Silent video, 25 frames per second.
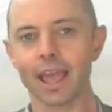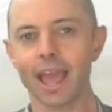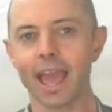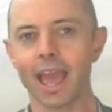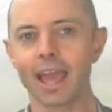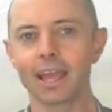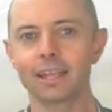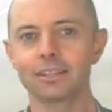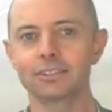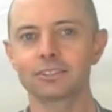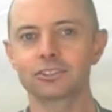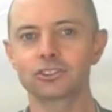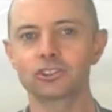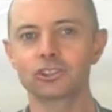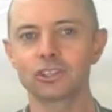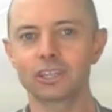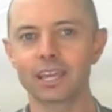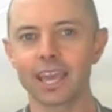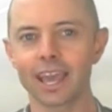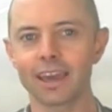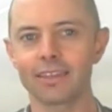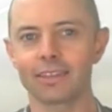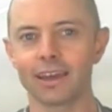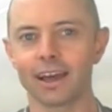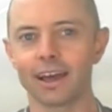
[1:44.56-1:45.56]
And
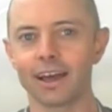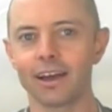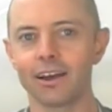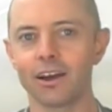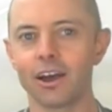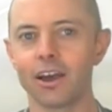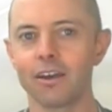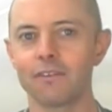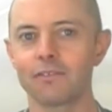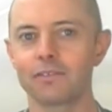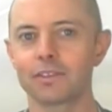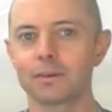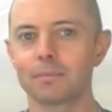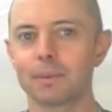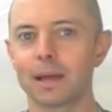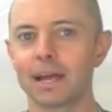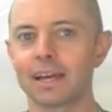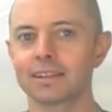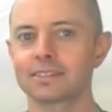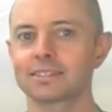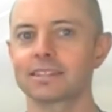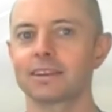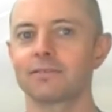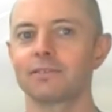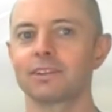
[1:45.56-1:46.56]
together, over the
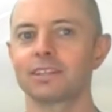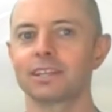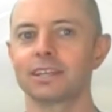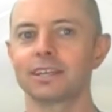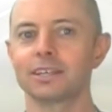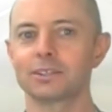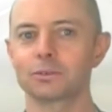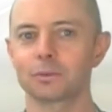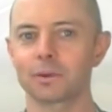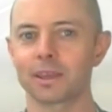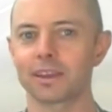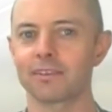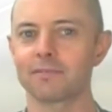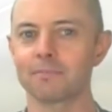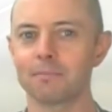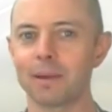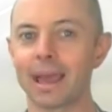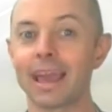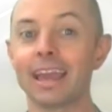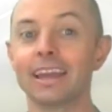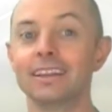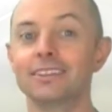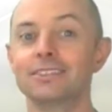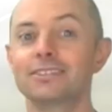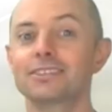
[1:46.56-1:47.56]
past 7 years, we have
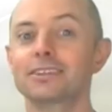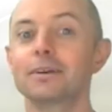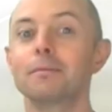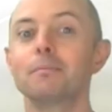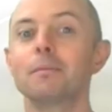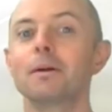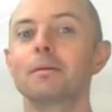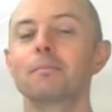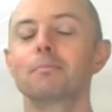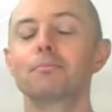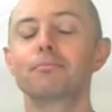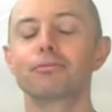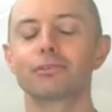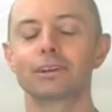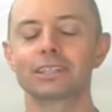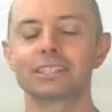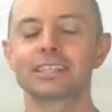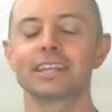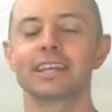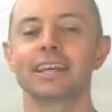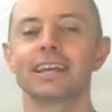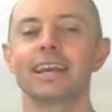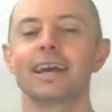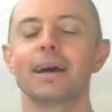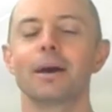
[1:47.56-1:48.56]
made some
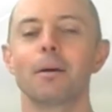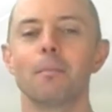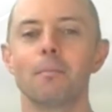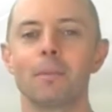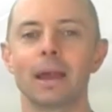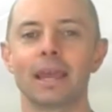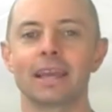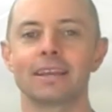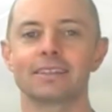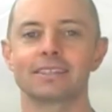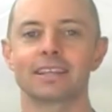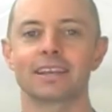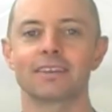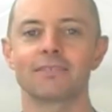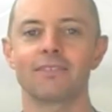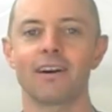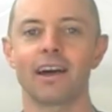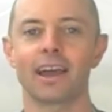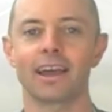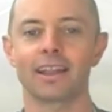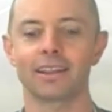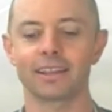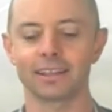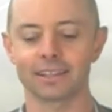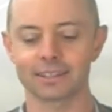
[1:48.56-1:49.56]
pretty amazing
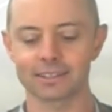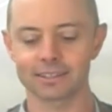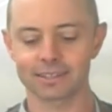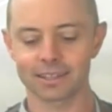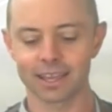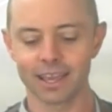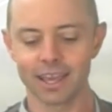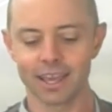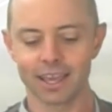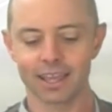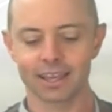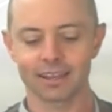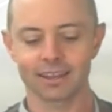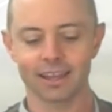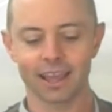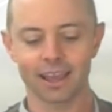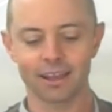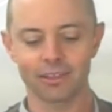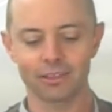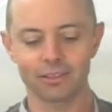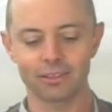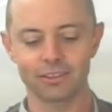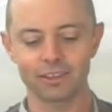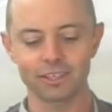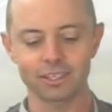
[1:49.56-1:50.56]
violins.
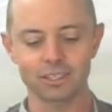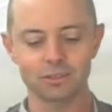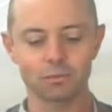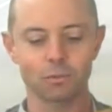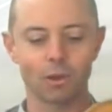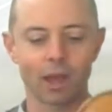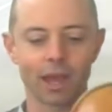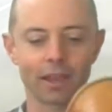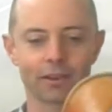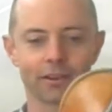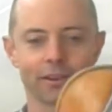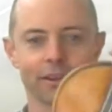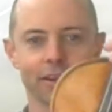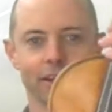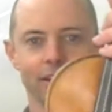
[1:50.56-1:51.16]
Now this one,